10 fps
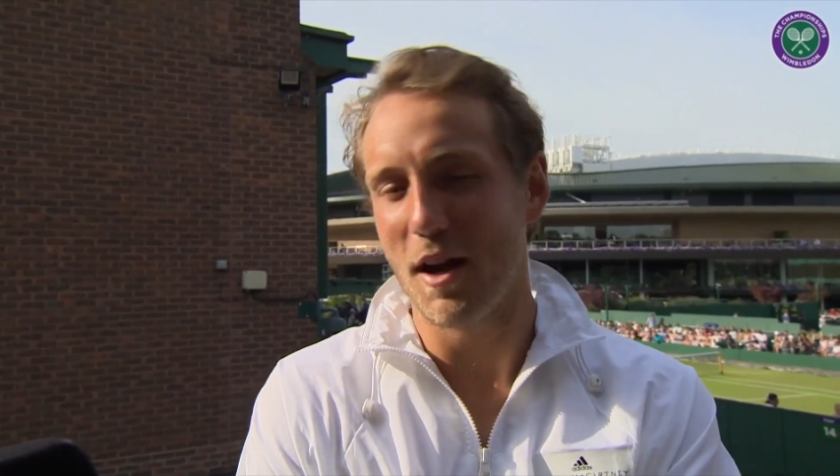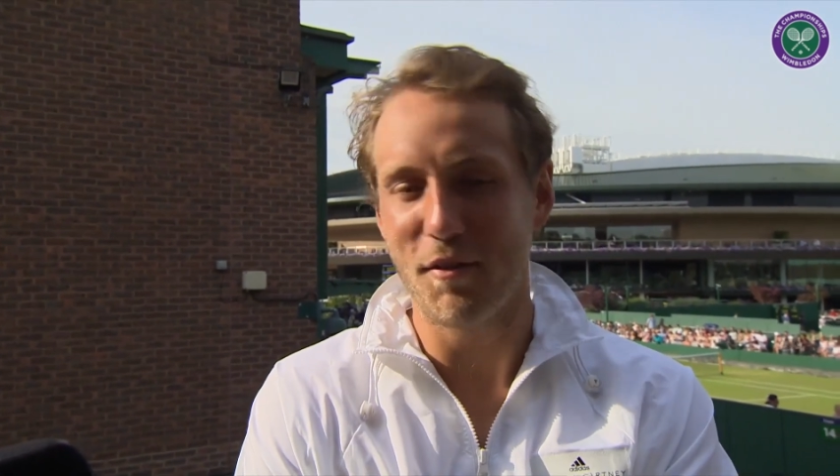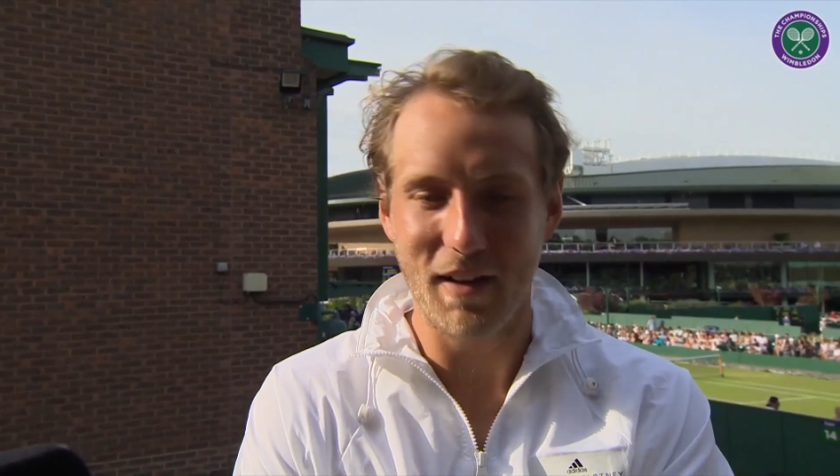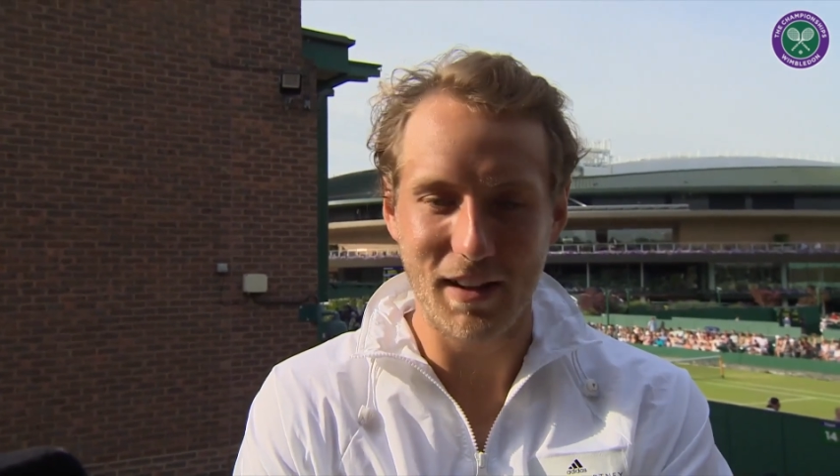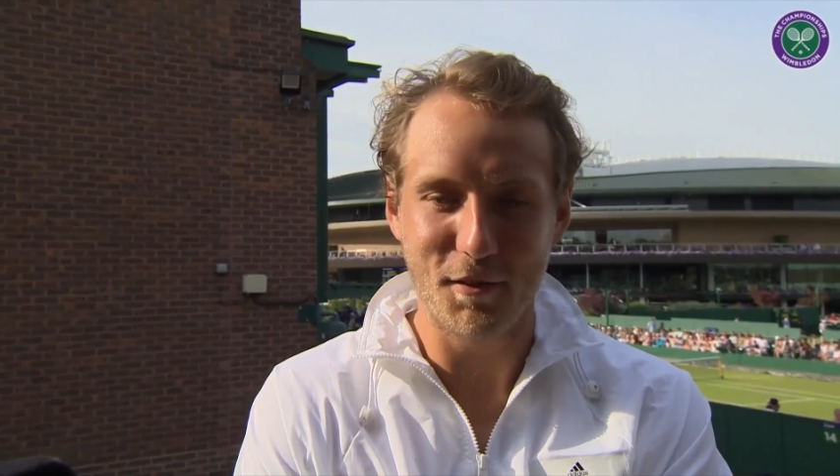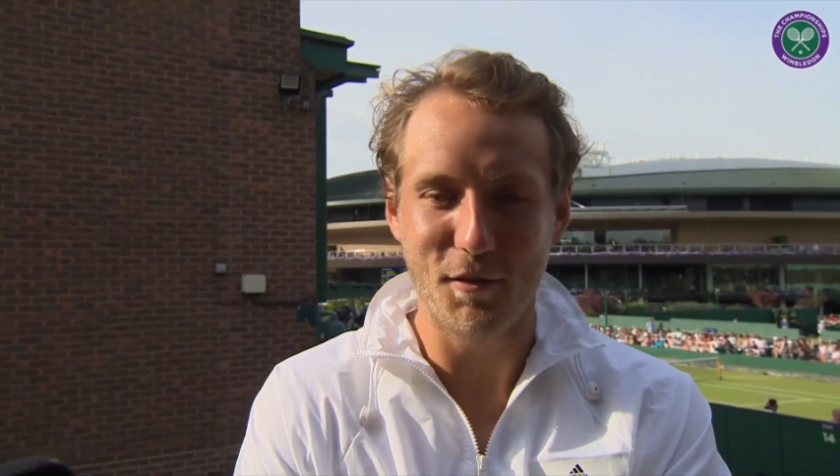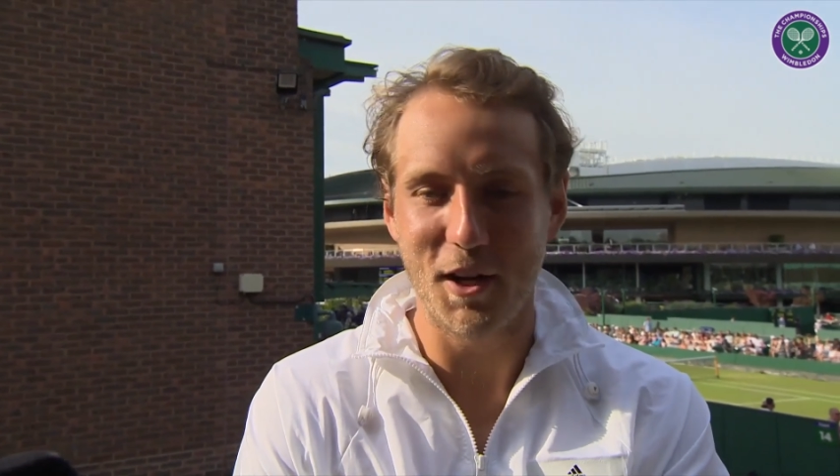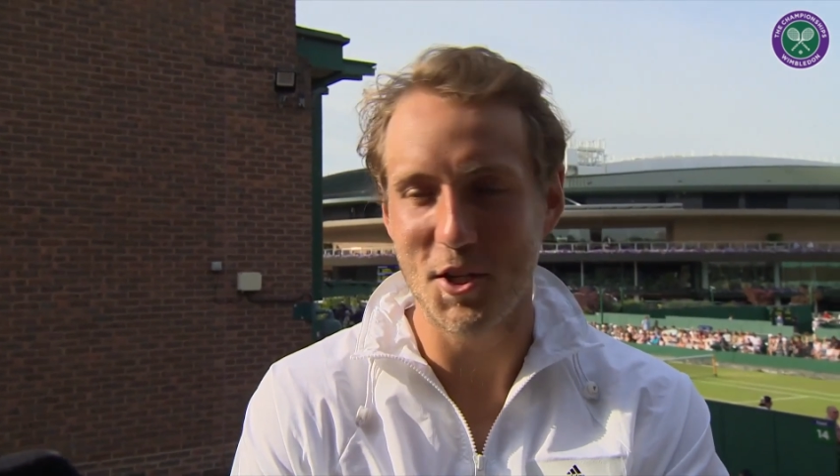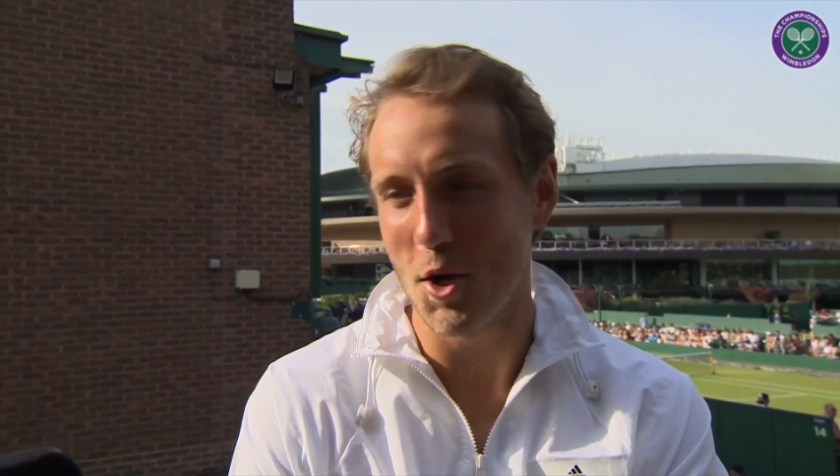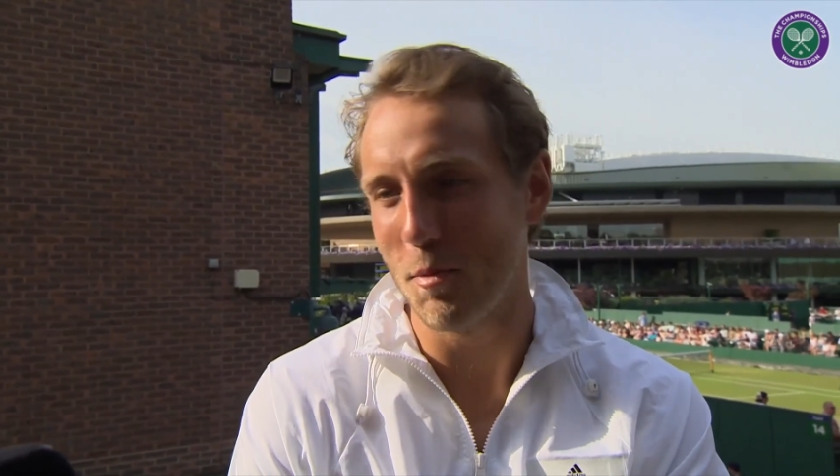at the French
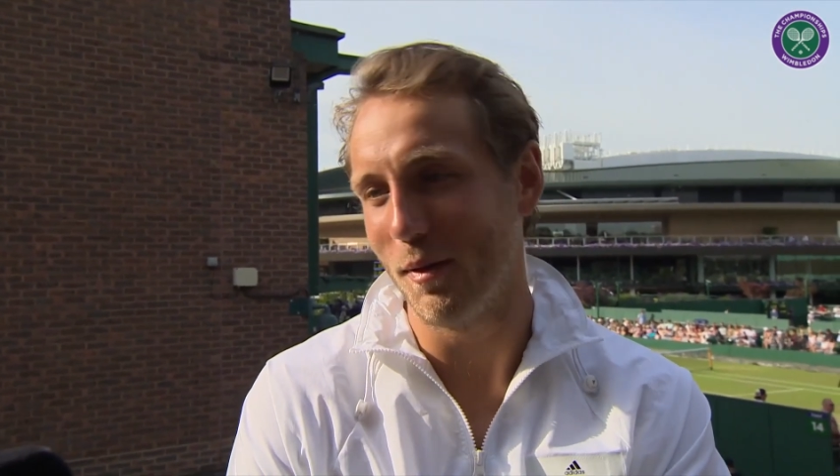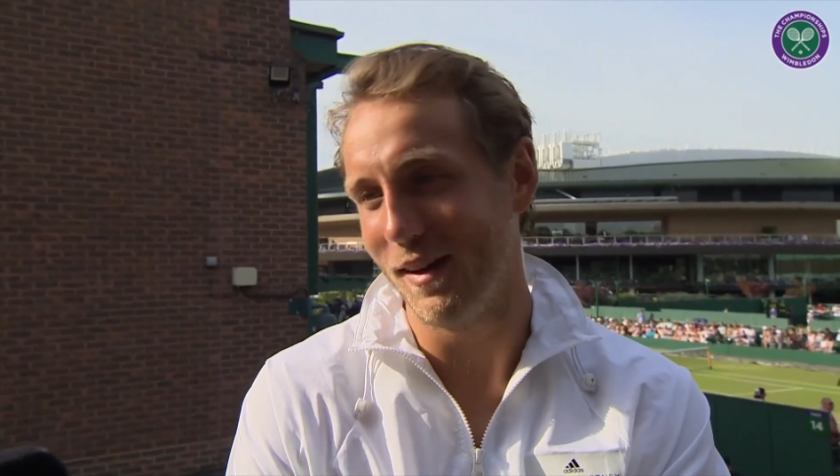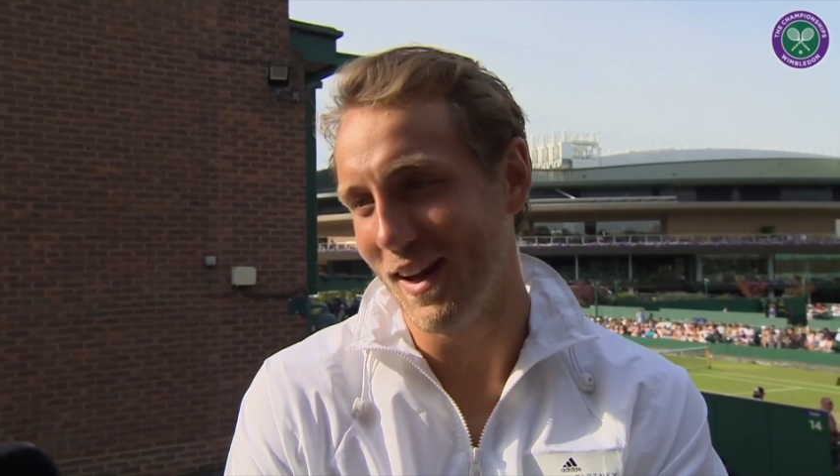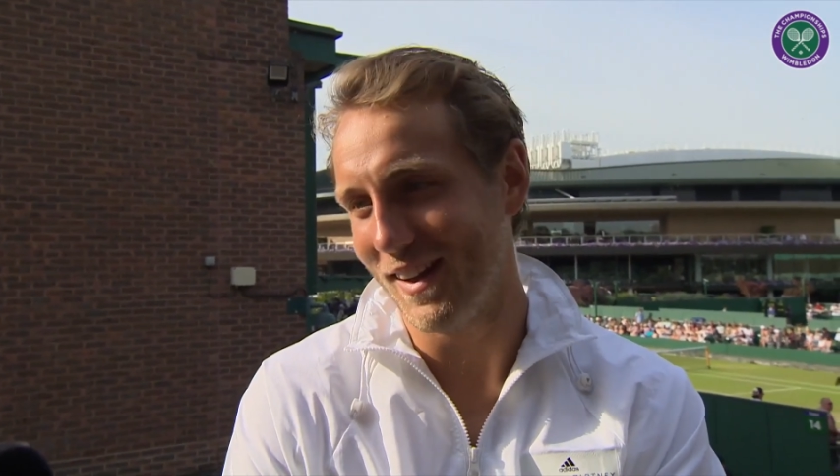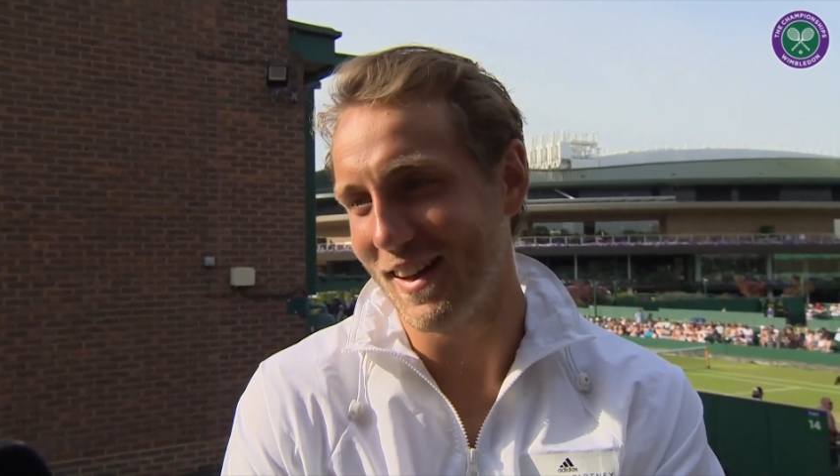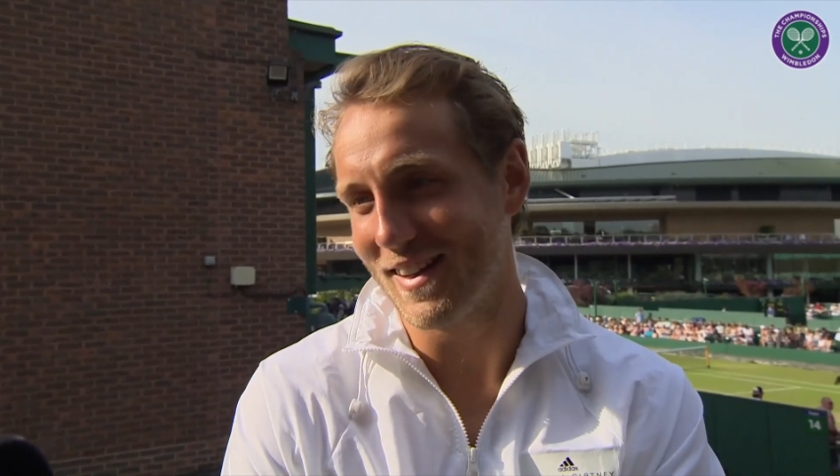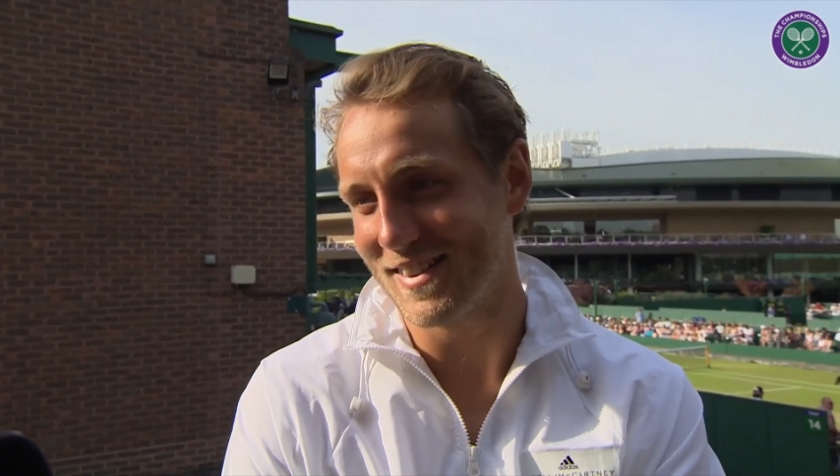Open. Yeah, of course.